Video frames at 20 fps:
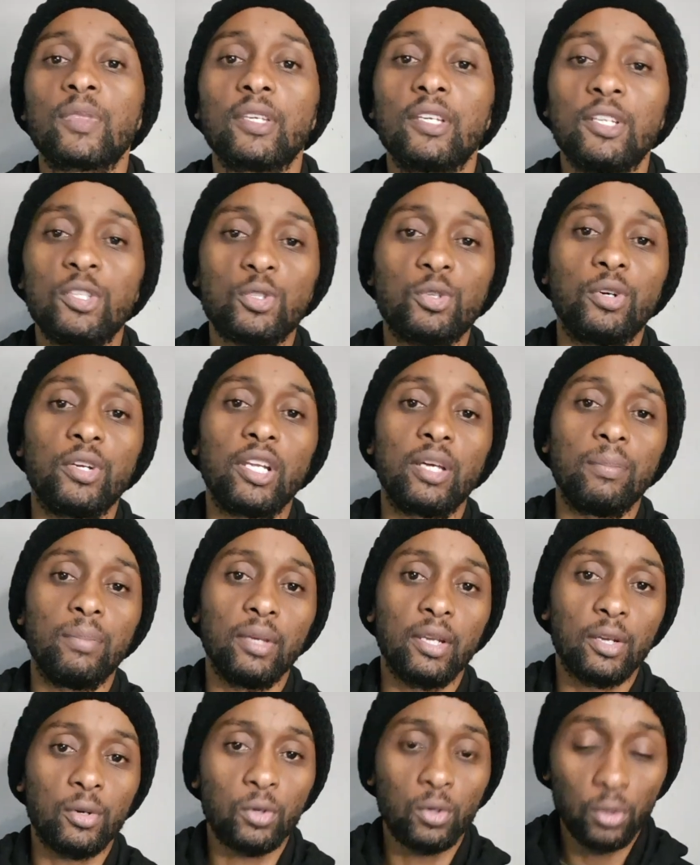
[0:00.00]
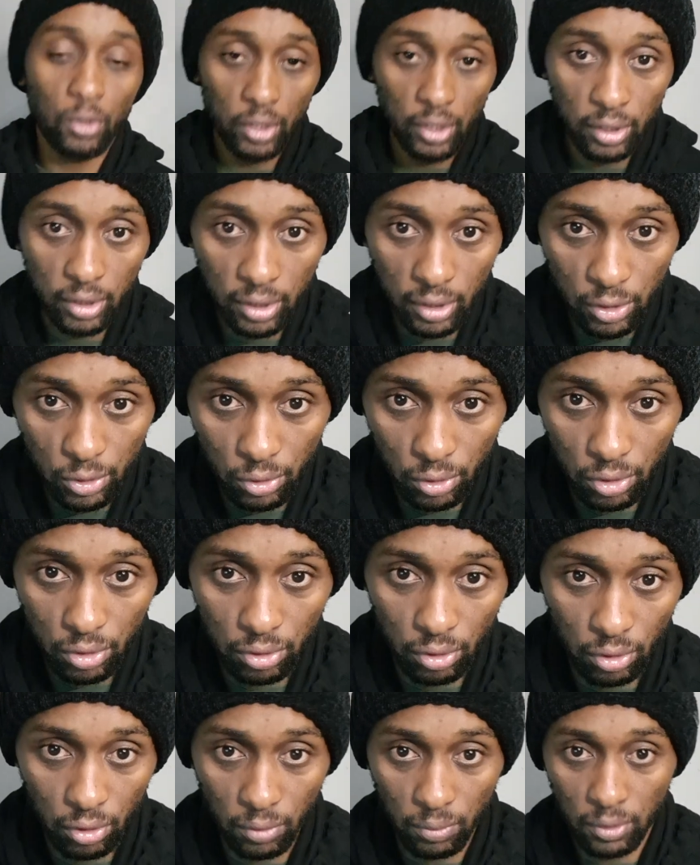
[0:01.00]
It's going to be recorded in a source
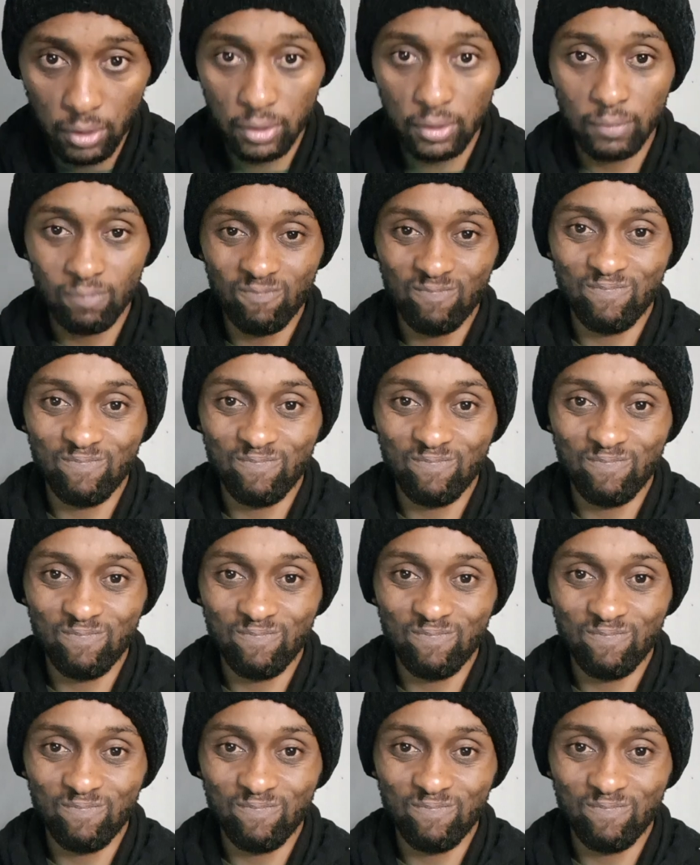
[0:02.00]
document.